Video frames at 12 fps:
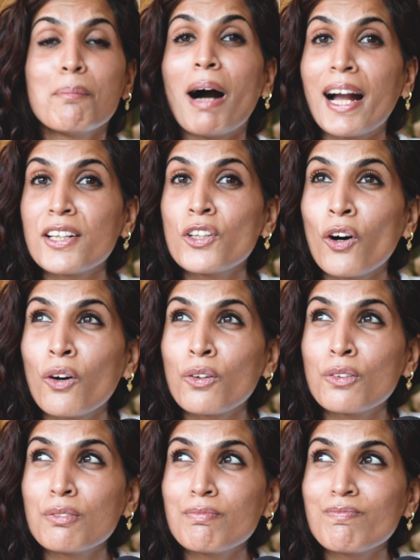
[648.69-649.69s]
But I
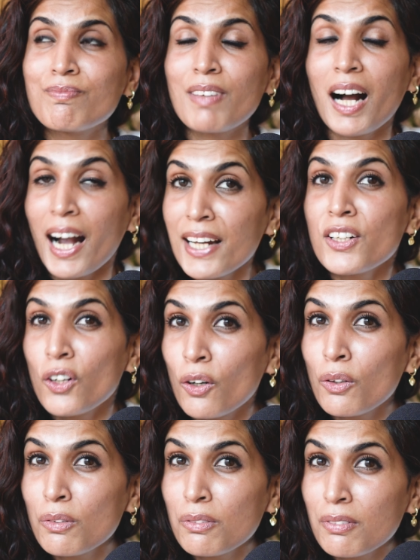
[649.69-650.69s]
know, I
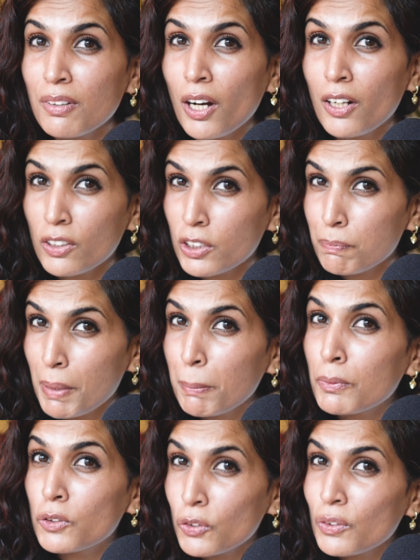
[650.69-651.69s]
know a lot of
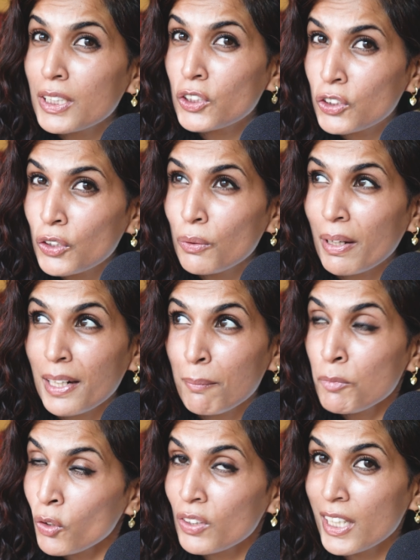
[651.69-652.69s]
people do this too, and
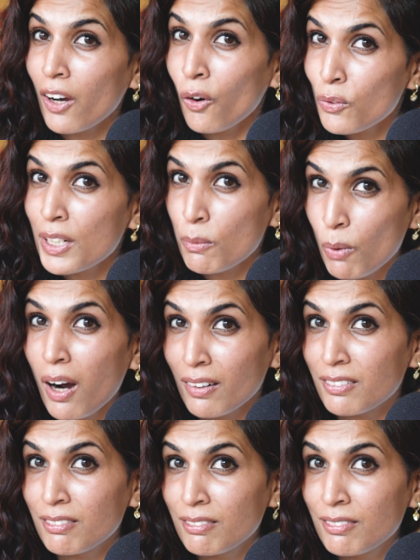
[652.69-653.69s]
I'm not the only
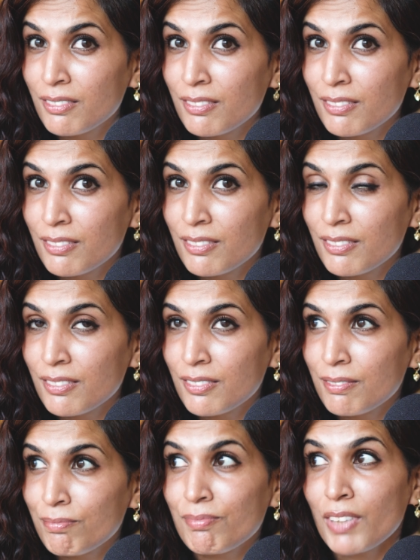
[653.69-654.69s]
one.
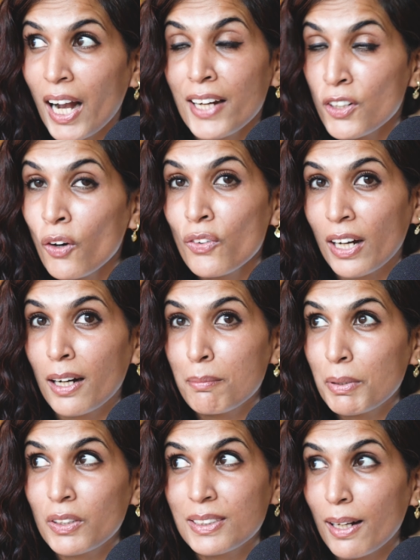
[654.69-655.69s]
I know
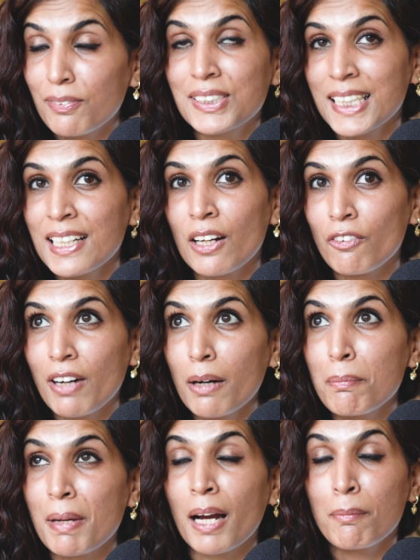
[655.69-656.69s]
that because I've seen it
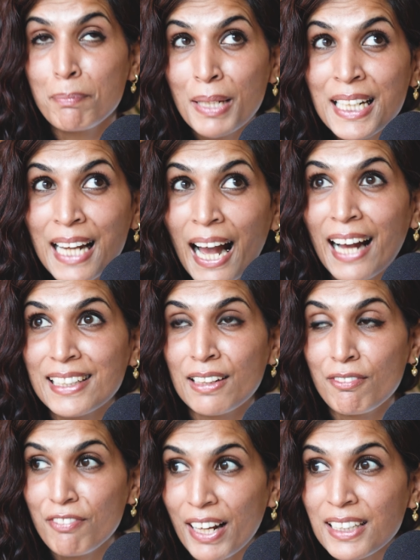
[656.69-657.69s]
around me. I've been at
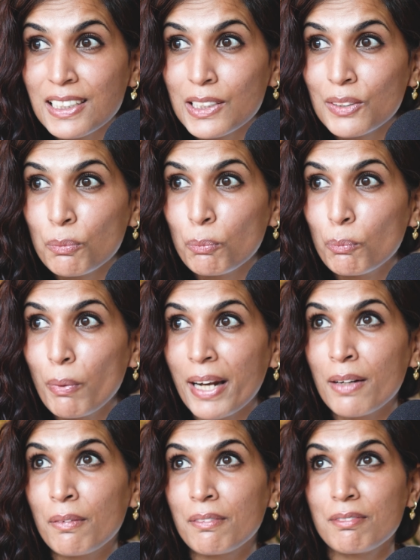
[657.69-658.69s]
events
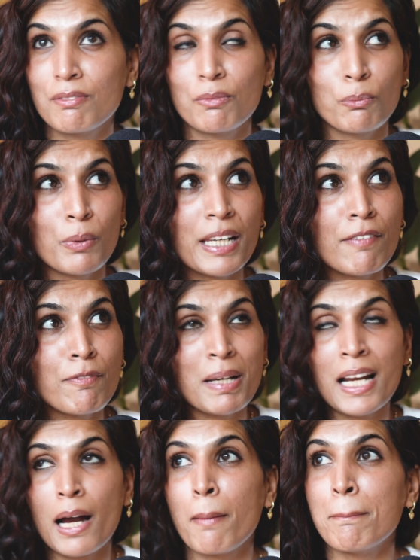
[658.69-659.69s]
when we've
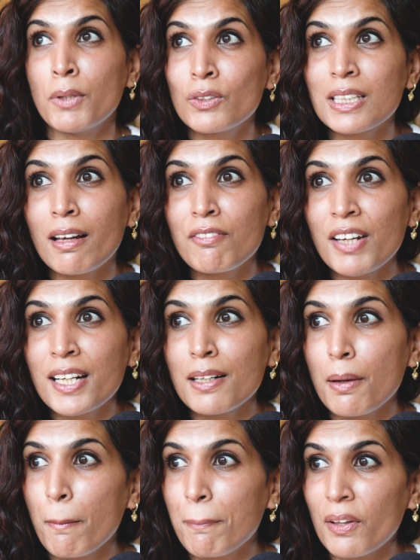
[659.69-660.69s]
been at a music
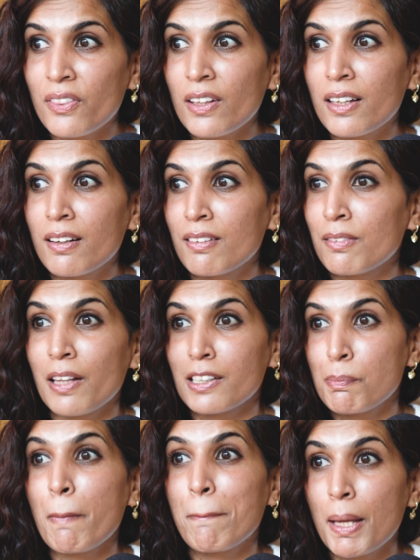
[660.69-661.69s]
event, but the, there's been